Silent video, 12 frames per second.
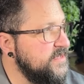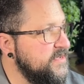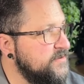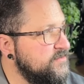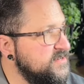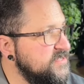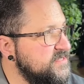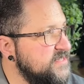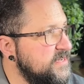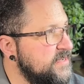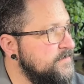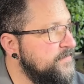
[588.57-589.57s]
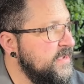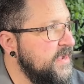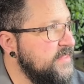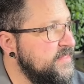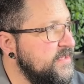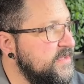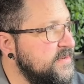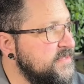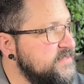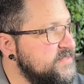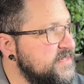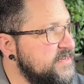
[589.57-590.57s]
hit reset. And then
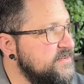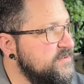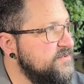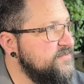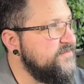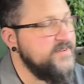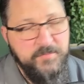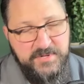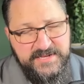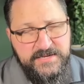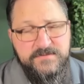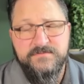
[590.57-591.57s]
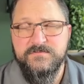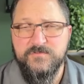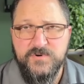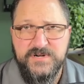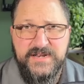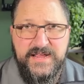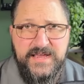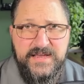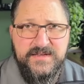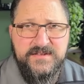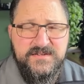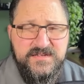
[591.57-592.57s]
instead of a plane, we're going to
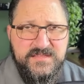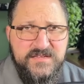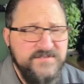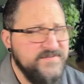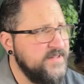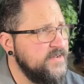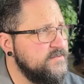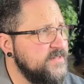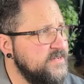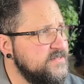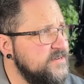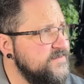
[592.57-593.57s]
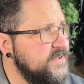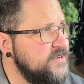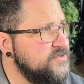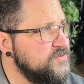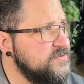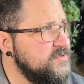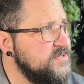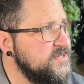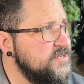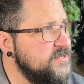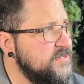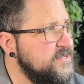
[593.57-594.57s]
add a dovetail. Now, dovetail is really
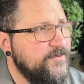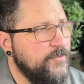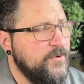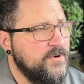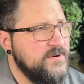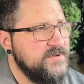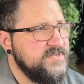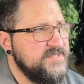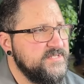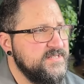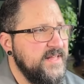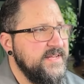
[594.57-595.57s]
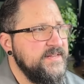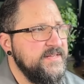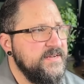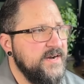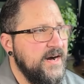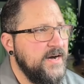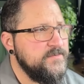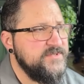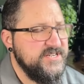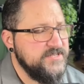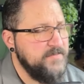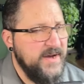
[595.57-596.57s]
good for sliding
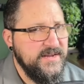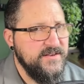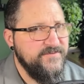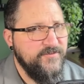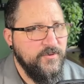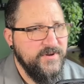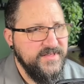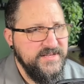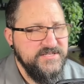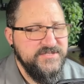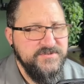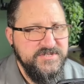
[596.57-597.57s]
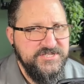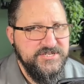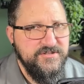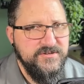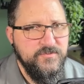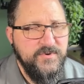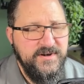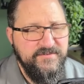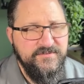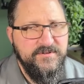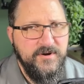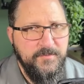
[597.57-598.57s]
objects back and forth into each other whenever
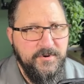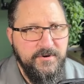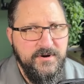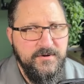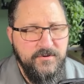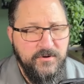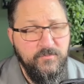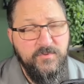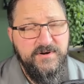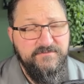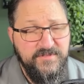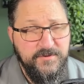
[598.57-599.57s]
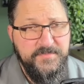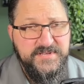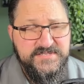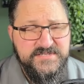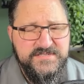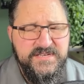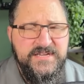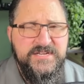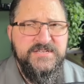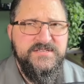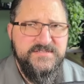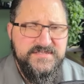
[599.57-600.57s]
they're apart or whenever they're in pieces.
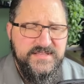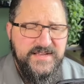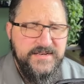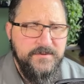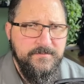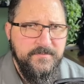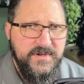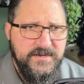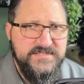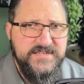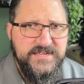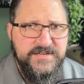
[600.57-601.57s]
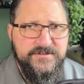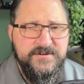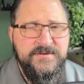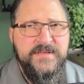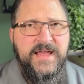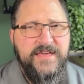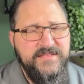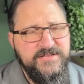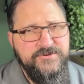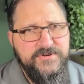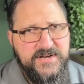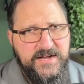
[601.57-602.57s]
You slide them together, and then you can